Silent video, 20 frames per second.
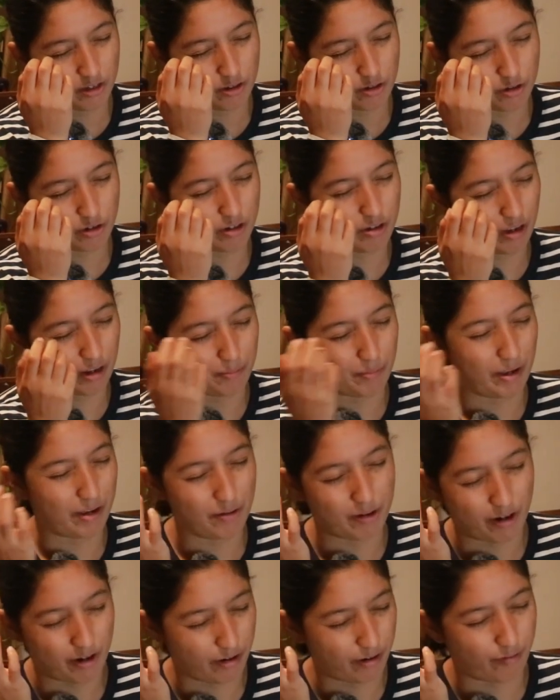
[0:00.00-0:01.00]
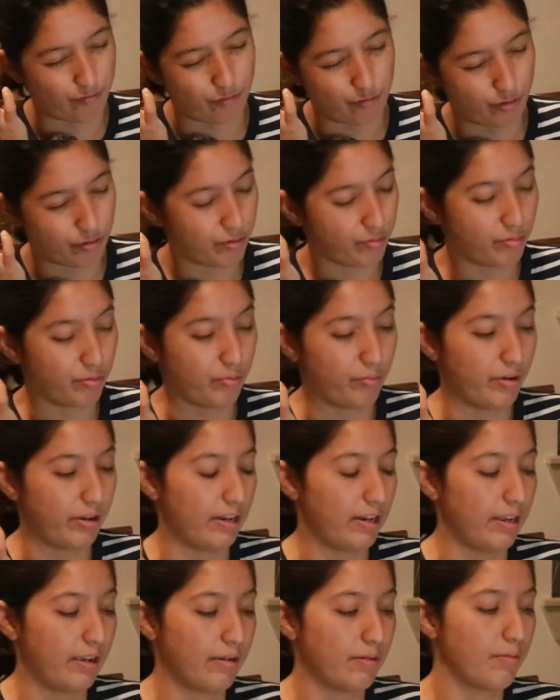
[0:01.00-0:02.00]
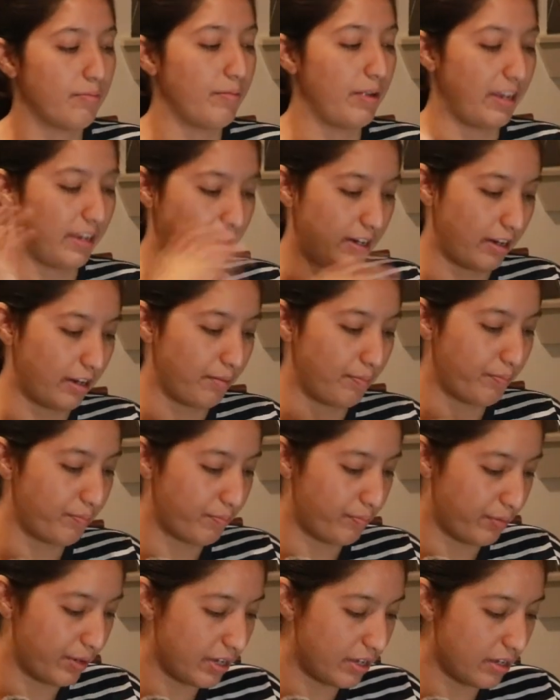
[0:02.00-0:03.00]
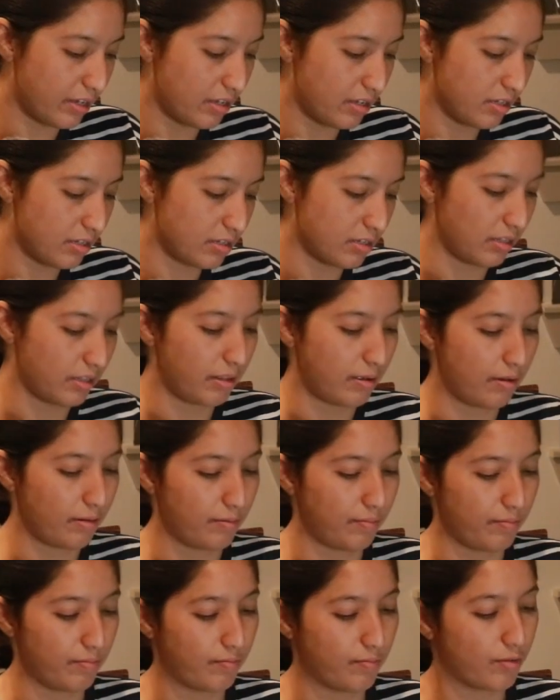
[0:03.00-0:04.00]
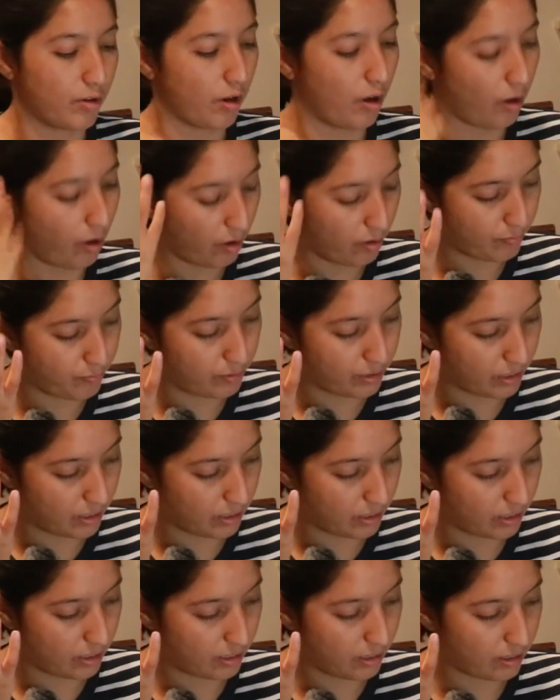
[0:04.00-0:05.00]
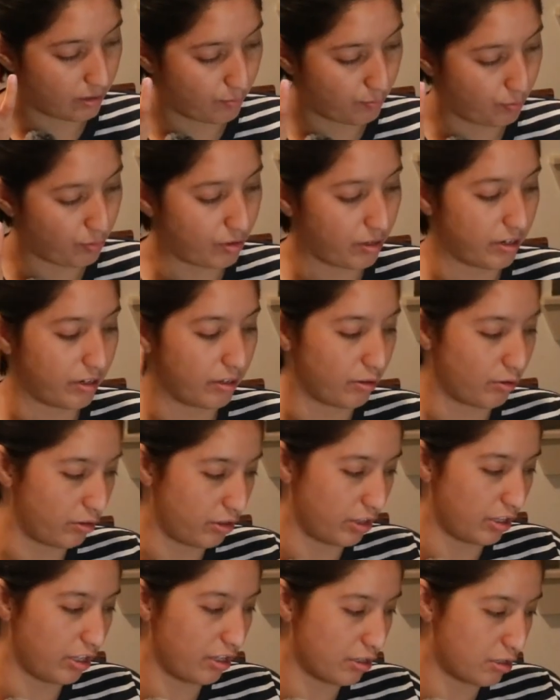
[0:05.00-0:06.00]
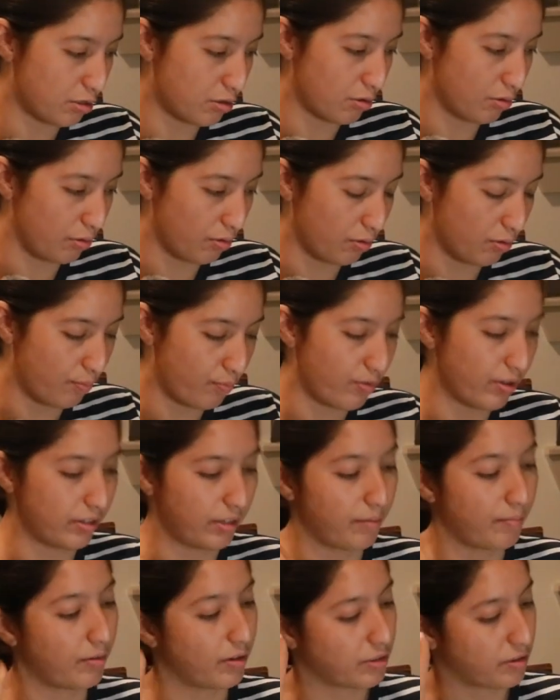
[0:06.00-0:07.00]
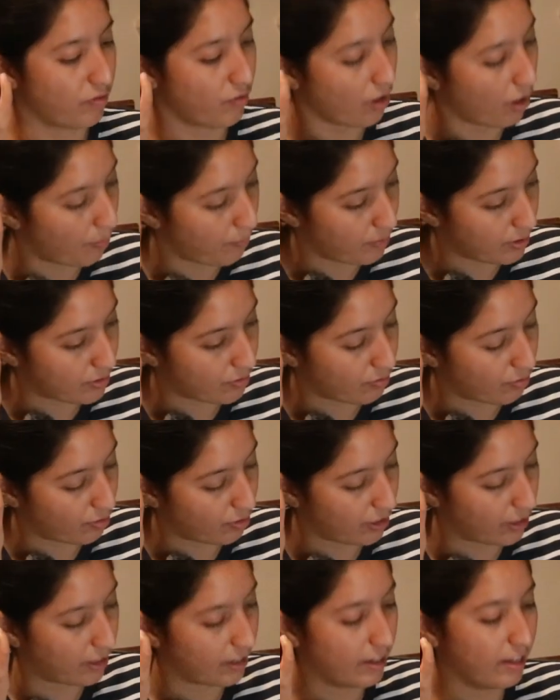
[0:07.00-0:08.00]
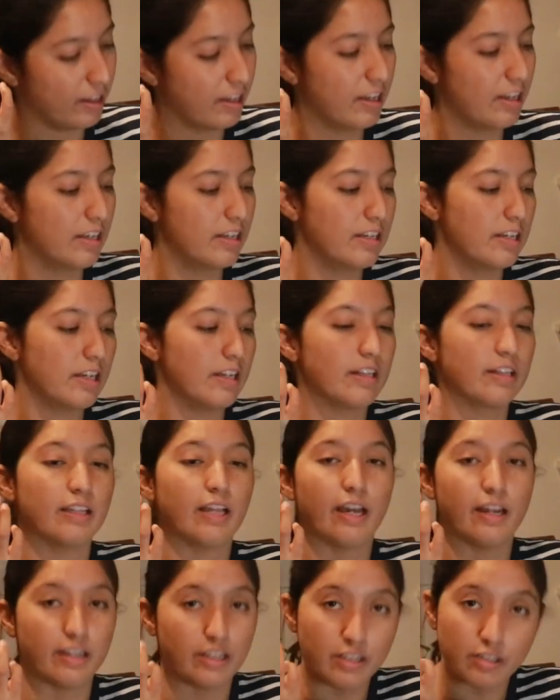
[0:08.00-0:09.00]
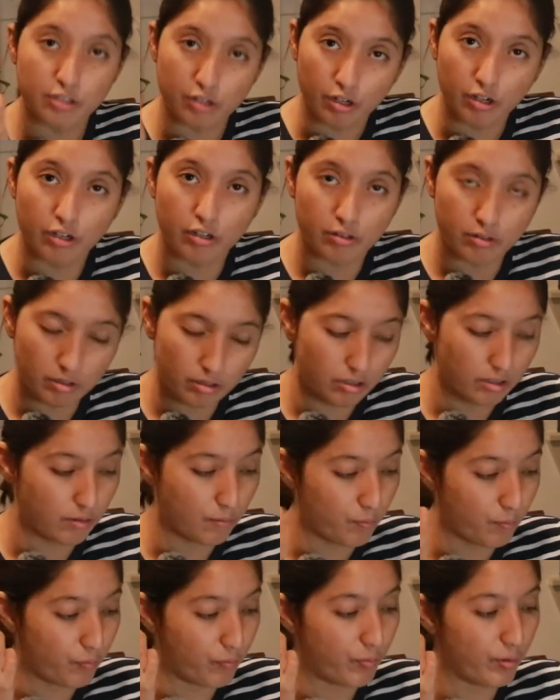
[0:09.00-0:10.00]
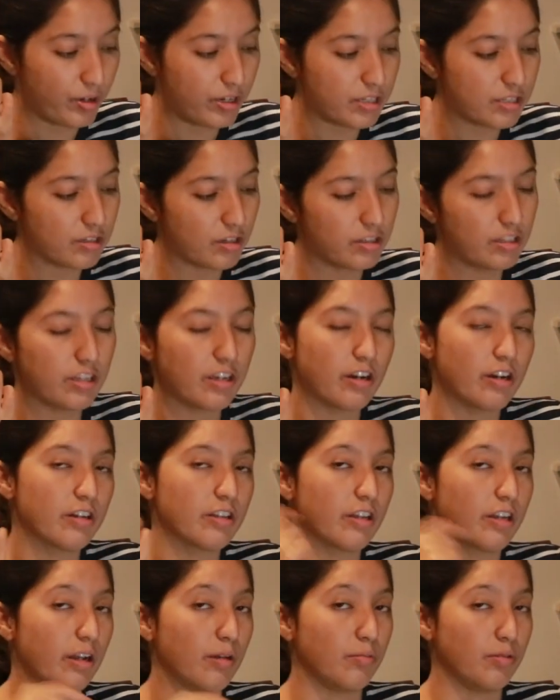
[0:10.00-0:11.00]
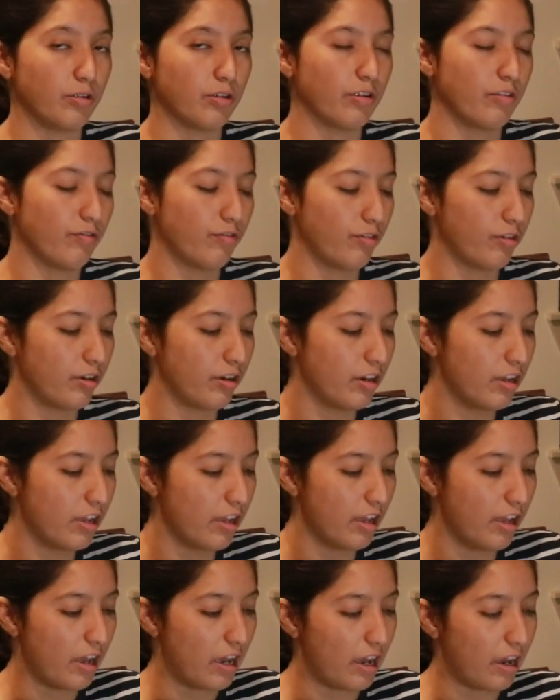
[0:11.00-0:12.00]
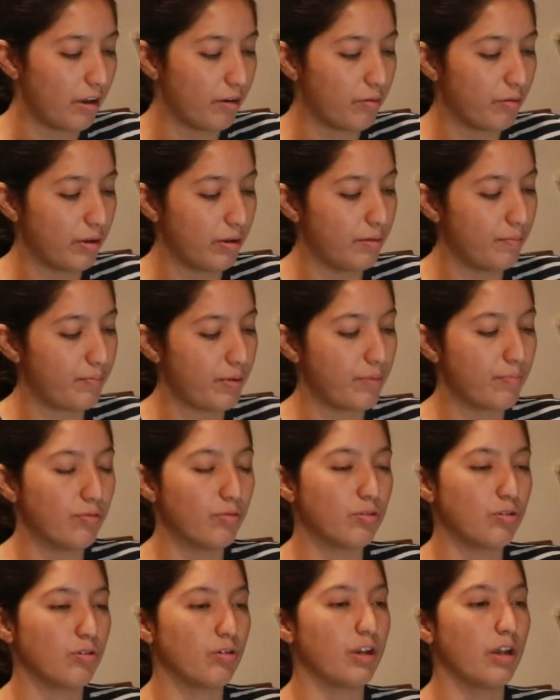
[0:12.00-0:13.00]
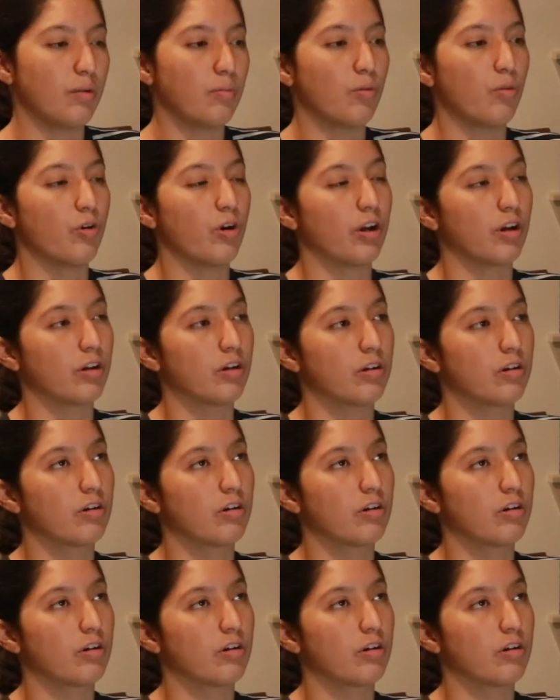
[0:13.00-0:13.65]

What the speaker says: you can make art affordable by like making a piece and then copying it, putting it to digital, printing a bunch of copies for it. That is art, but it's not the art that I'm looking for. I want people to get a